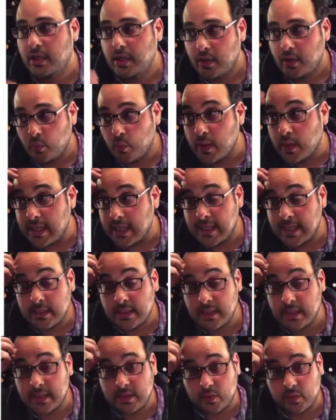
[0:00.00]
went into
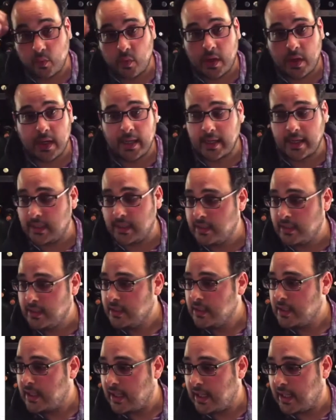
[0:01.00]
this wine
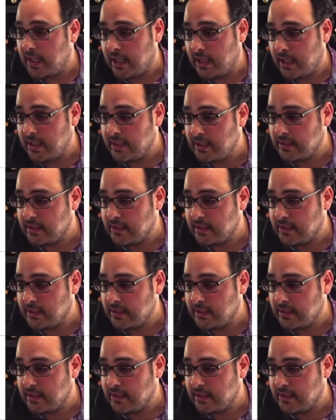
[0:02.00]
uh,